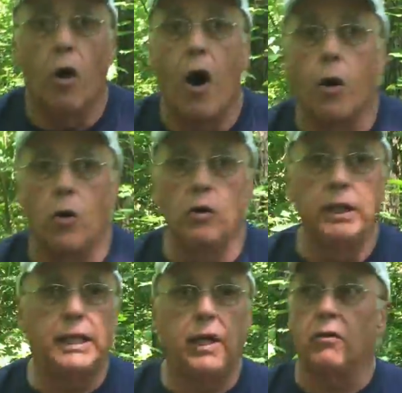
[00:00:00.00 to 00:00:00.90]
not
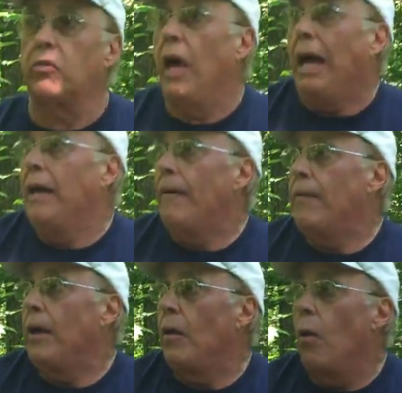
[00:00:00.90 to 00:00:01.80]
only gives
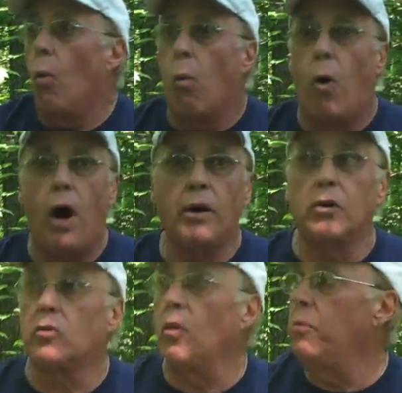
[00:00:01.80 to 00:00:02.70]

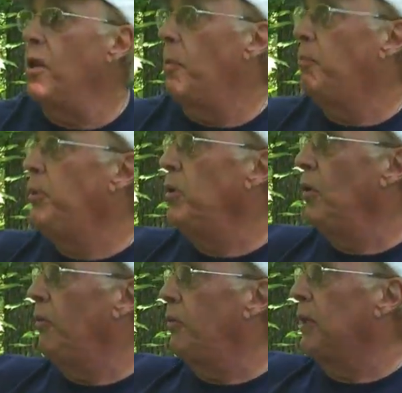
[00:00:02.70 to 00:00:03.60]
water to the
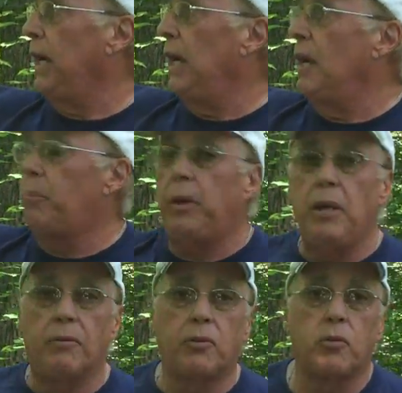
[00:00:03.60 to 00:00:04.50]
beautiful
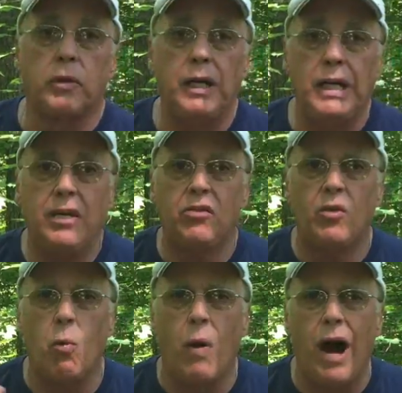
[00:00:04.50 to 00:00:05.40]
canopy of trees,
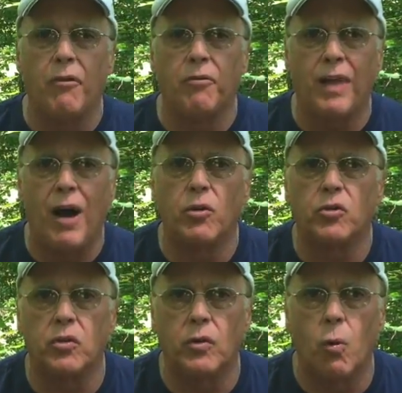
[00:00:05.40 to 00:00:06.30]
the
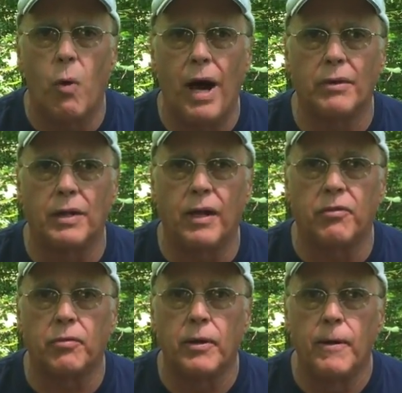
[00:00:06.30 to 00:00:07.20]
wildflowers, and the
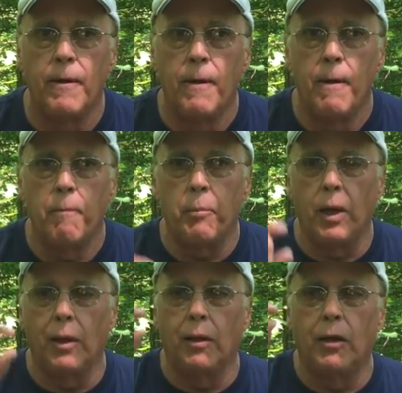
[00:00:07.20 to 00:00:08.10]
wildlife,
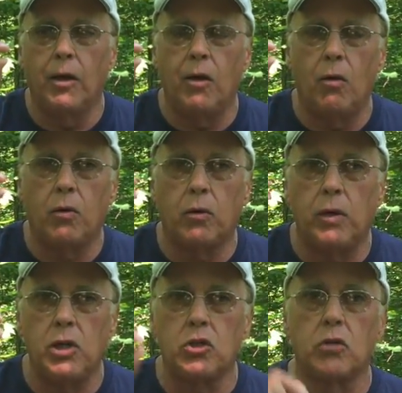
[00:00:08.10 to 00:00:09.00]
but little
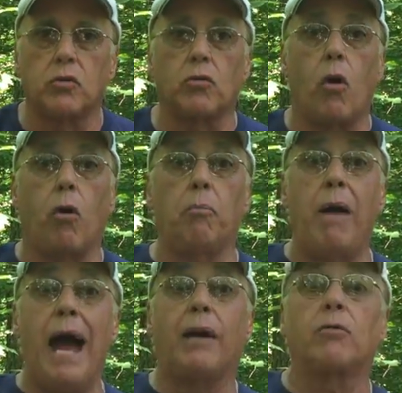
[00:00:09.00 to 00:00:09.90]
creatures called
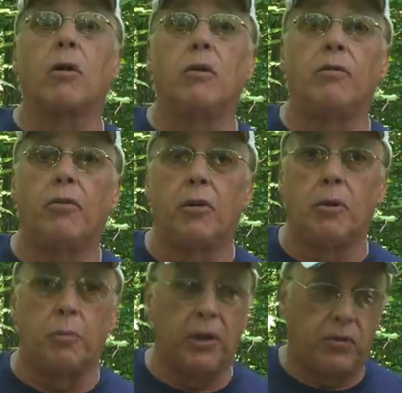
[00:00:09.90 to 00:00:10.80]

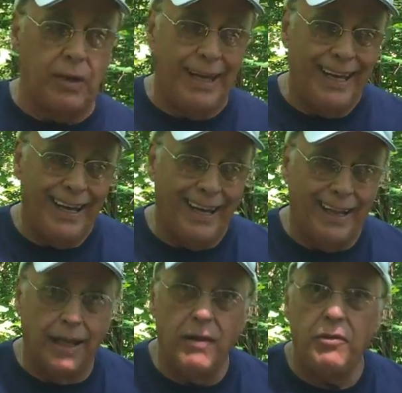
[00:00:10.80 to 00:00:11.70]
macroinvertebrates
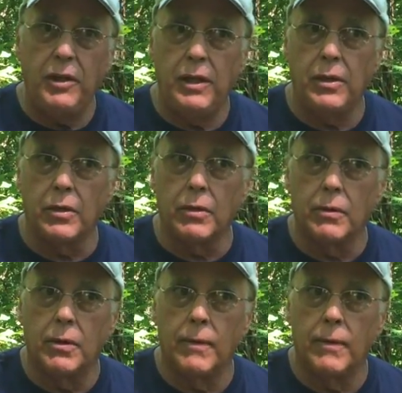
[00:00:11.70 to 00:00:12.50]
live in here.